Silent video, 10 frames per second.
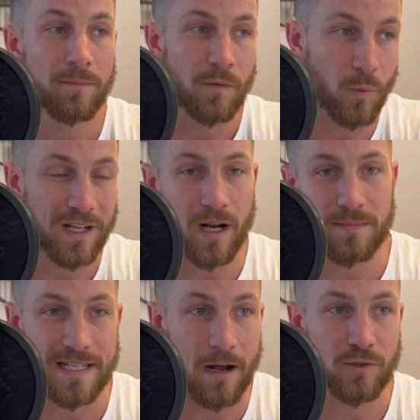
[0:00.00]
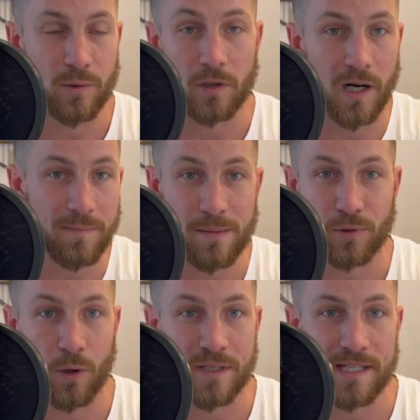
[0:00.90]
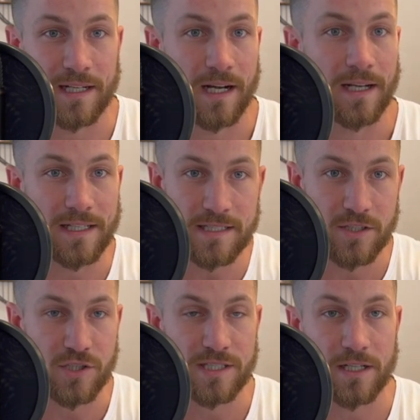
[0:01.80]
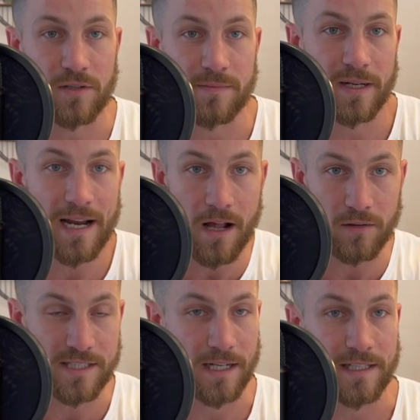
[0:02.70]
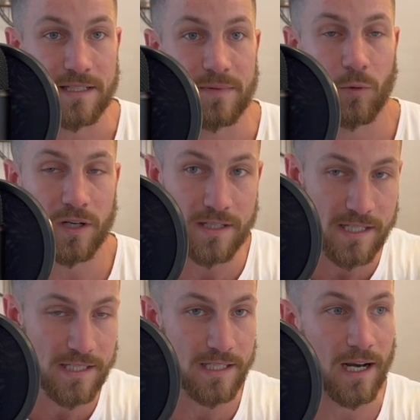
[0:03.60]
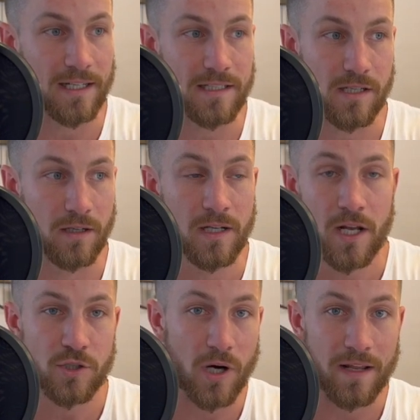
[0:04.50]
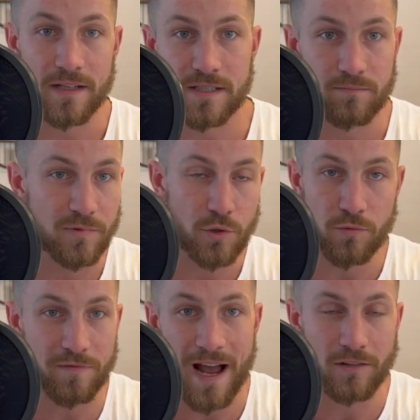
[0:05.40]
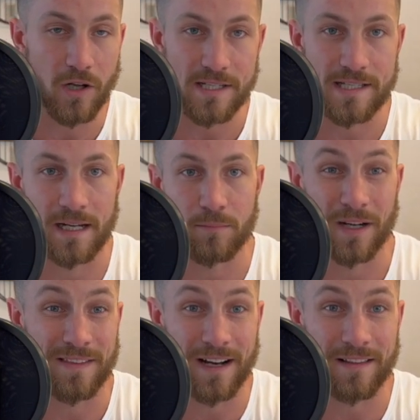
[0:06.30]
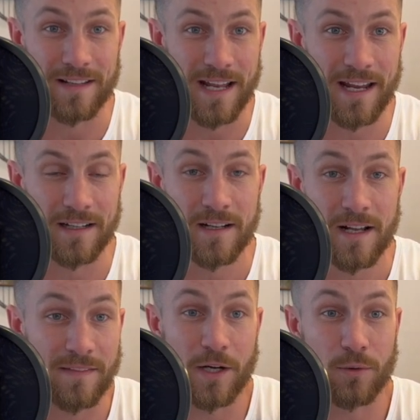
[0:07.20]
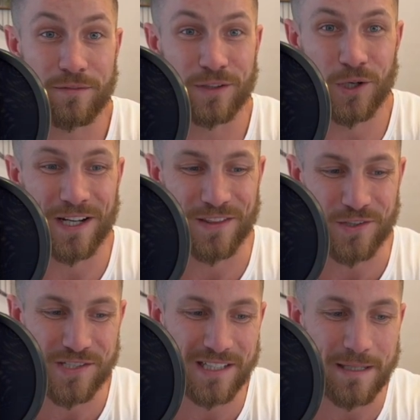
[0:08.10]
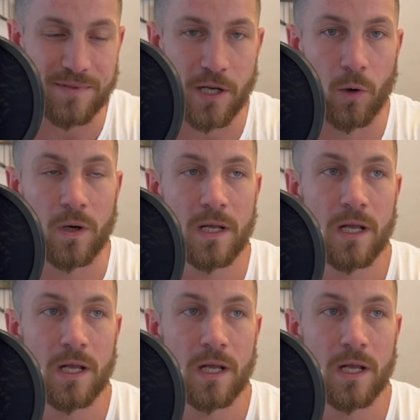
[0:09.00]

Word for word: when it comes down to it, a lot of people are always thinking, I need to just decrease my calories. I need to be more consistent. I need to try this new fat loss thing. But at the end of the day, they don't even look at their sleep. So,